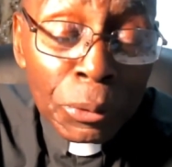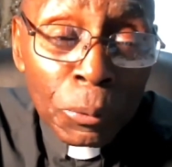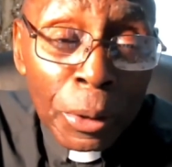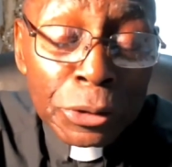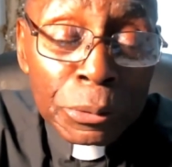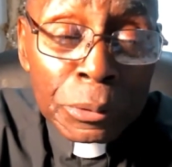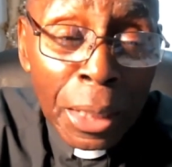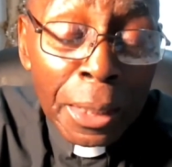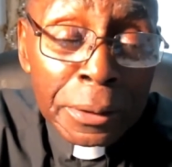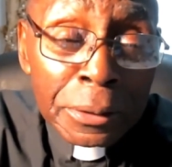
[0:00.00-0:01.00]
what you've
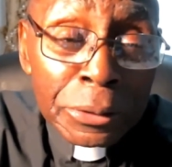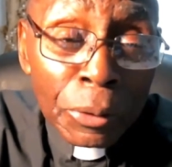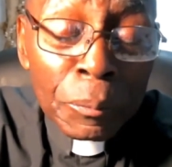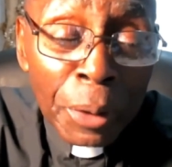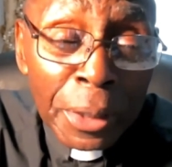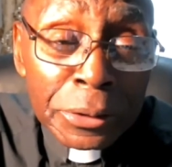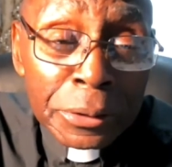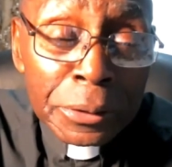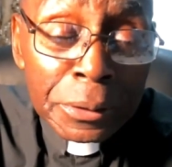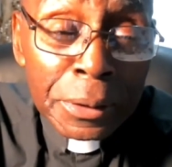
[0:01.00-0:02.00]
done so
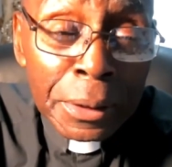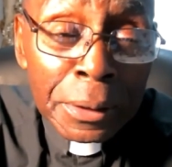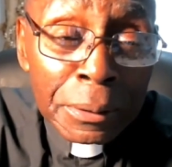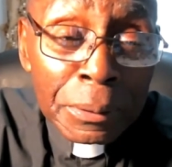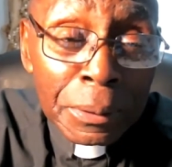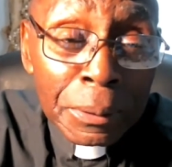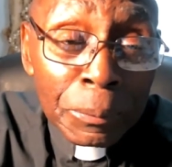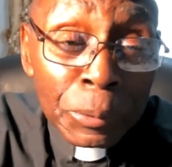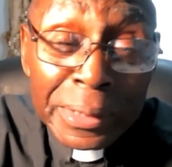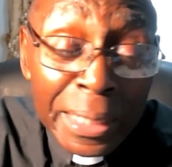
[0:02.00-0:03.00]
much, and
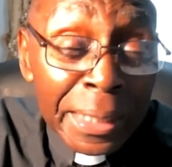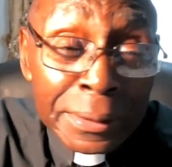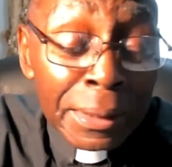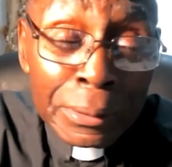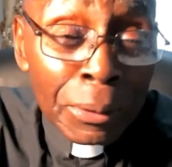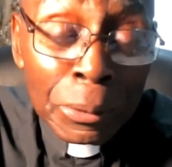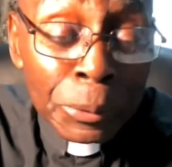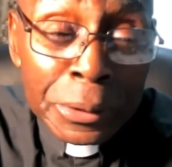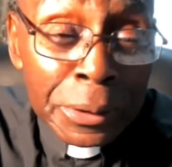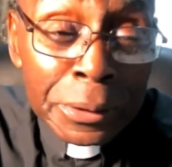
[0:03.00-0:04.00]
we can't tell all.
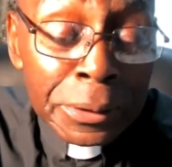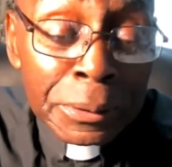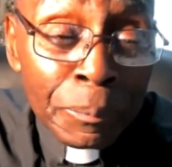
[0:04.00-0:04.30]
We just